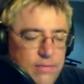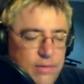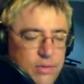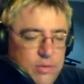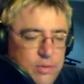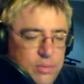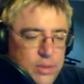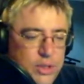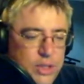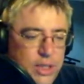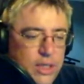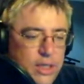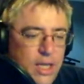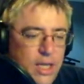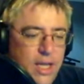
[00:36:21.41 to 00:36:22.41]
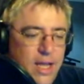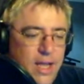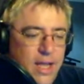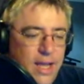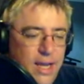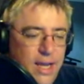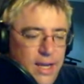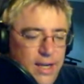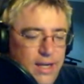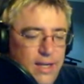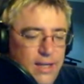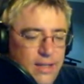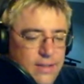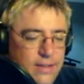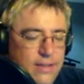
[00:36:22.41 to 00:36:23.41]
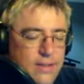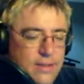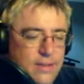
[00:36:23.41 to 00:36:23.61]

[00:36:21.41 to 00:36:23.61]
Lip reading: to a virtual machine. It